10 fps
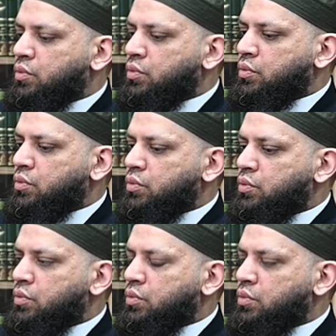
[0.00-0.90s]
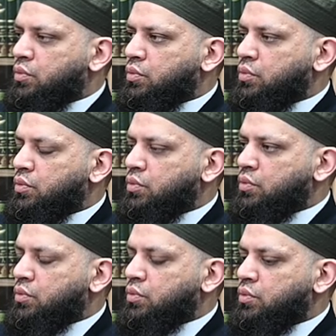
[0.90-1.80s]

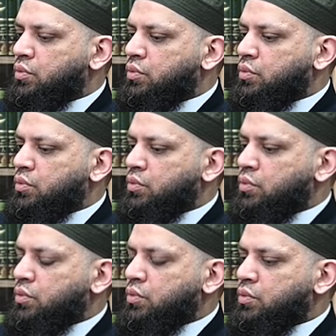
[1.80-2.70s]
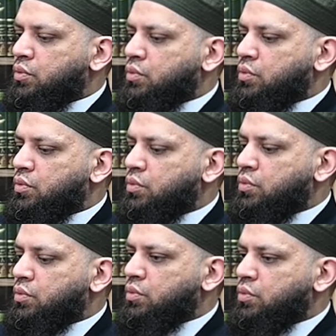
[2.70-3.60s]

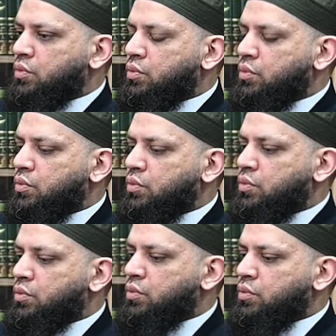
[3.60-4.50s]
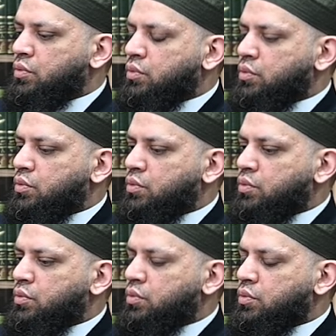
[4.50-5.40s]

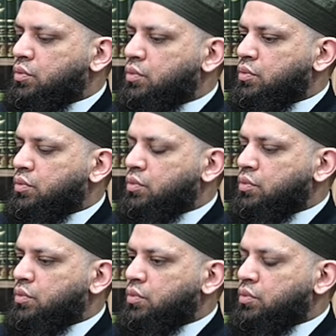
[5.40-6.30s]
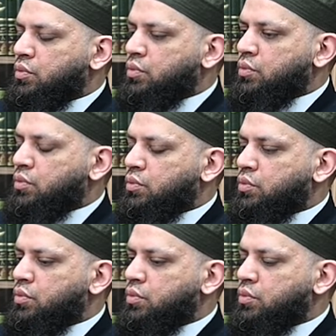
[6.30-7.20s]
The person shown says nothing.